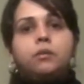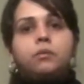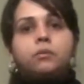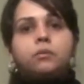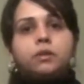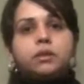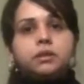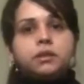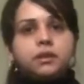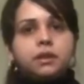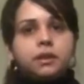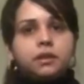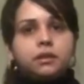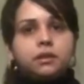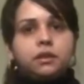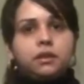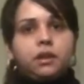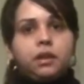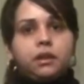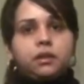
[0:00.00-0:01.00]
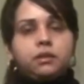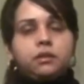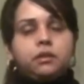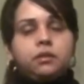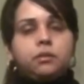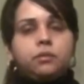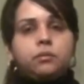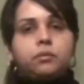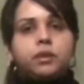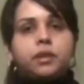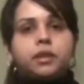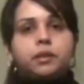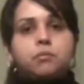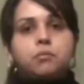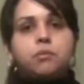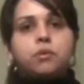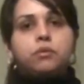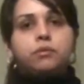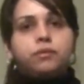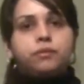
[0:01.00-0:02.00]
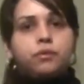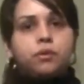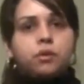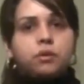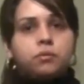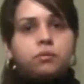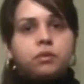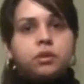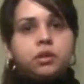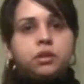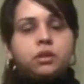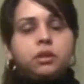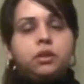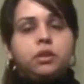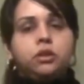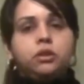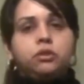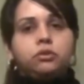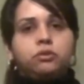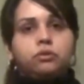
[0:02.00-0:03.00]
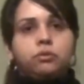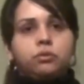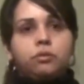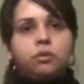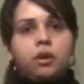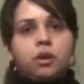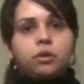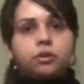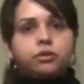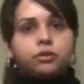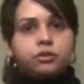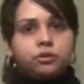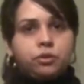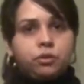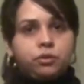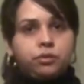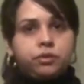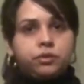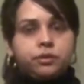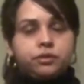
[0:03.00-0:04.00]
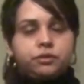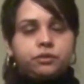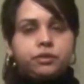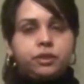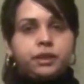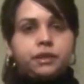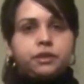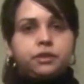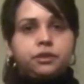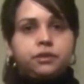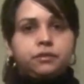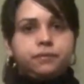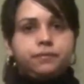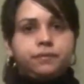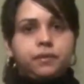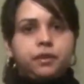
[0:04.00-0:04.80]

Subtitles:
Once that's done, we can move forward to our shoulder stretch.